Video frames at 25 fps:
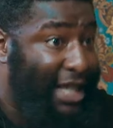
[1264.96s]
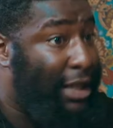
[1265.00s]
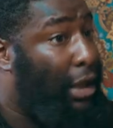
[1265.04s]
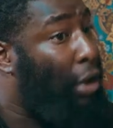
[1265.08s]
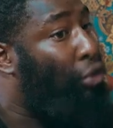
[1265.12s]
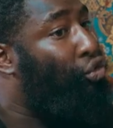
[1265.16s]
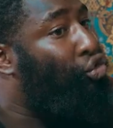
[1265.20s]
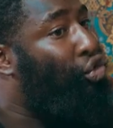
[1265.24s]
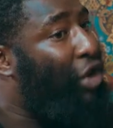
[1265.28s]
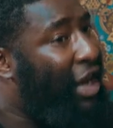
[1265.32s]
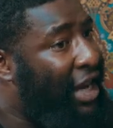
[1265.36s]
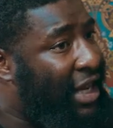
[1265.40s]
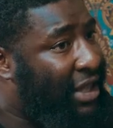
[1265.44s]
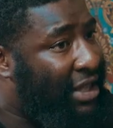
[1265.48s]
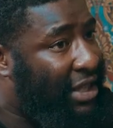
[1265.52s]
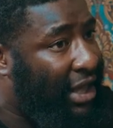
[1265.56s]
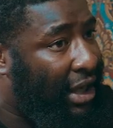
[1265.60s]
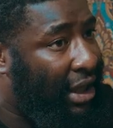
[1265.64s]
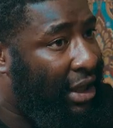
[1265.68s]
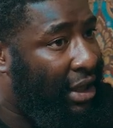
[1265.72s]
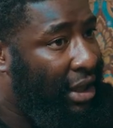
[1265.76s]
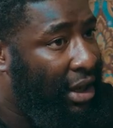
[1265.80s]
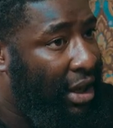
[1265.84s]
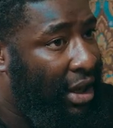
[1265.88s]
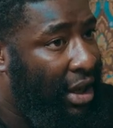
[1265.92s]
is the
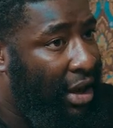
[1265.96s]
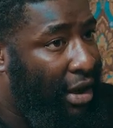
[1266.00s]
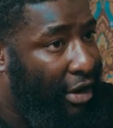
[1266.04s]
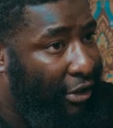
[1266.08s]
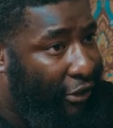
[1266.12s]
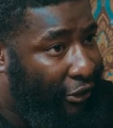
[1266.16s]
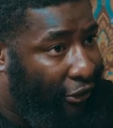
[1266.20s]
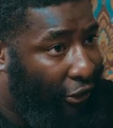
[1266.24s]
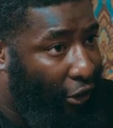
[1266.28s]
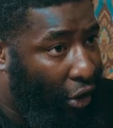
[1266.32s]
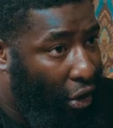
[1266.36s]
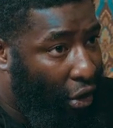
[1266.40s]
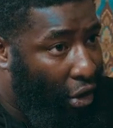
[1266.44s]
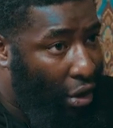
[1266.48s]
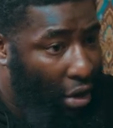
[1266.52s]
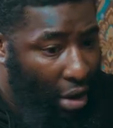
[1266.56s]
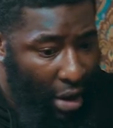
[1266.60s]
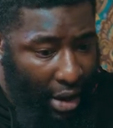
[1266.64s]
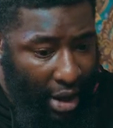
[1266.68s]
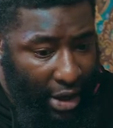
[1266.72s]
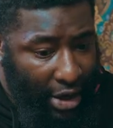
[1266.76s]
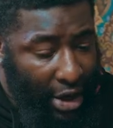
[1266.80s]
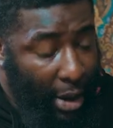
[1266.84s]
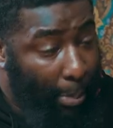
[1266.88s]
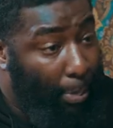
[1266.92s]
reason
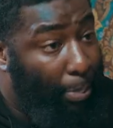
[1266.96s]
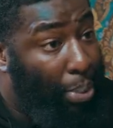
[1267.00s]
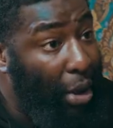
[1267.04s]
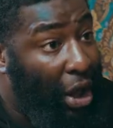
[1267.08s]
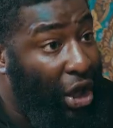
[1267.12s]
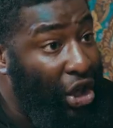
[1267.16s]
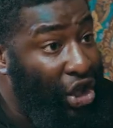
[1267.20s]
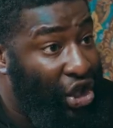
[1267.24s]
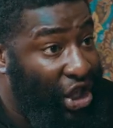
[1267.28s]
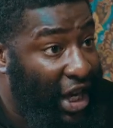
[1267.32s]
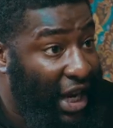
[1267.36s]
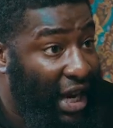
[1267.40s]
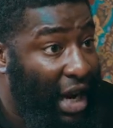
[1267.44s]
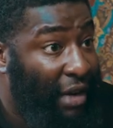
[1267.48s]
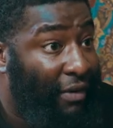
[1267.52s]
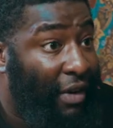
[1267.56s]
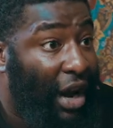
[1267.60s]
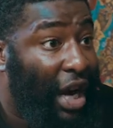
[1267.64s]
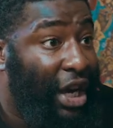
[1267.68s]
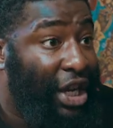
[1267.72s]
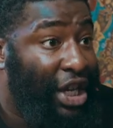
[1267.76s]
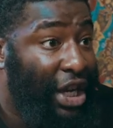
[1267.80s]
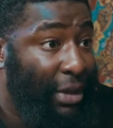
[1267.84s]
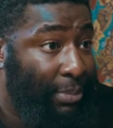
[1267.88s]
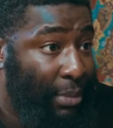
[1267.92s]
for the bloodshed of
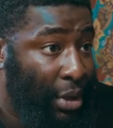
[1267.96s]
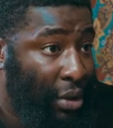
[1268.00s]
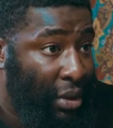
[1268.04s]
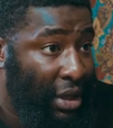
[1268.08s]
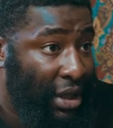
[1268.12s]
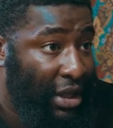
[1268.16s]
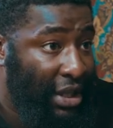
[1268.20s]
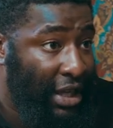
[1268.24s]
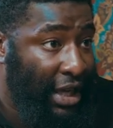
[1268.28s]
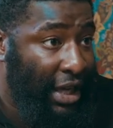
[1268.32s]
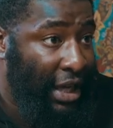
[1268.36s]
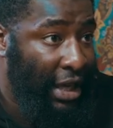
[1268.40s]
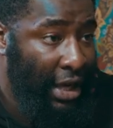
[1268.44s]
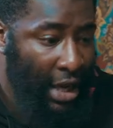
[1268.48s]
our community.